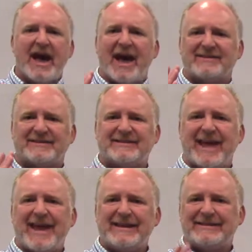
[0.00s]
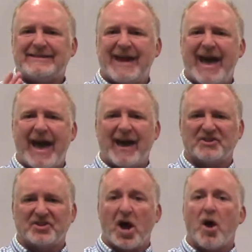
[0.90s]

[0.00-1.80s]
a state tax